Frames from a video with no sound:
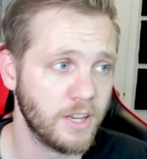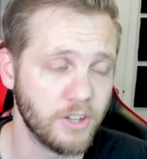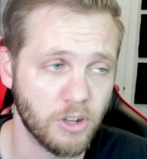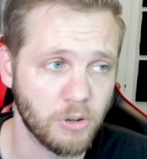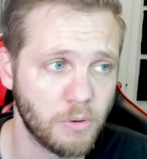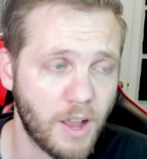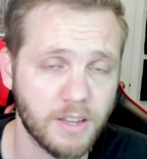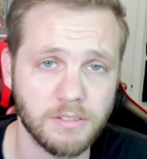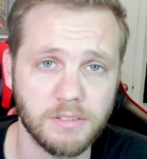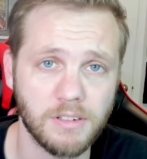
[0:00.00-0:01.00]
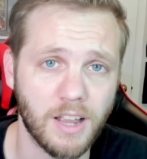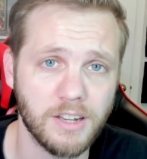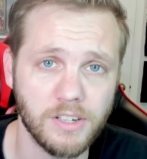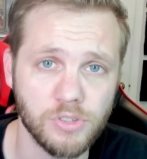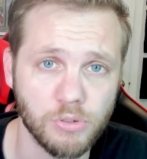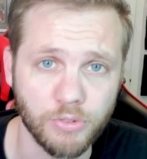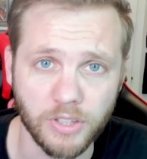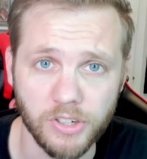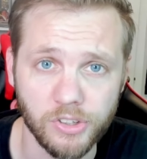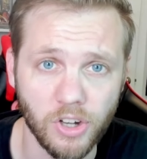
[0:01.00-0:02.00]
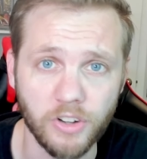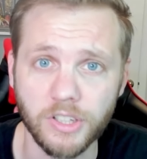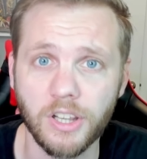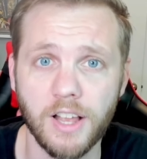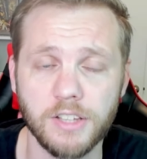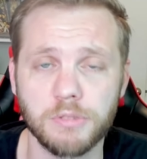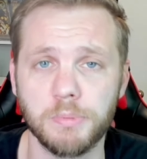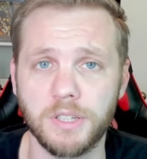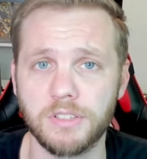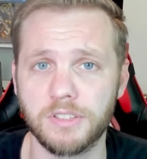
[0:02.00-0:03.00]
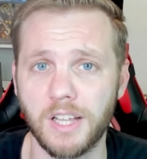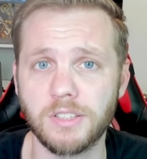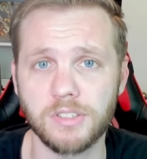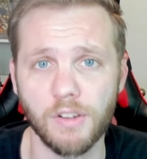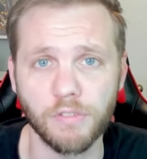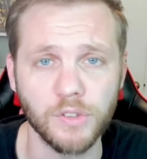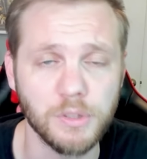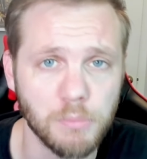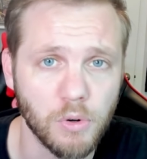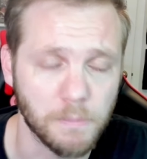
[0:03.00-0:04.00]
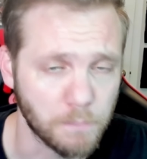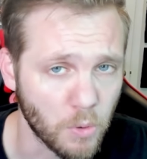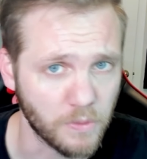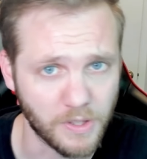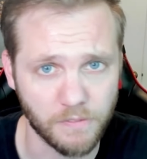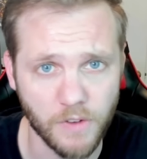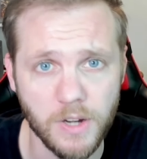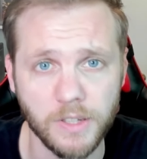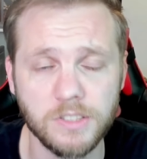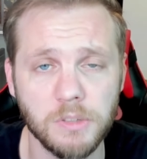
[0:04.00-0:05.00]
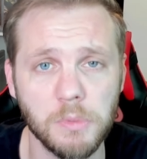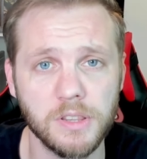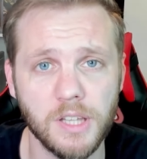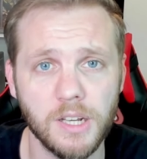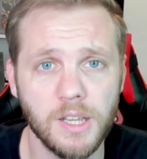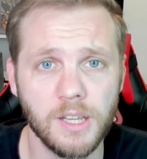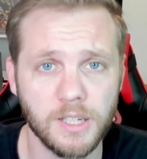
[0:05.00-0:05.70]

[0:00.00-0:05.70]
You know, I I need you for kindergarten class because that's definitely more important than finding someone that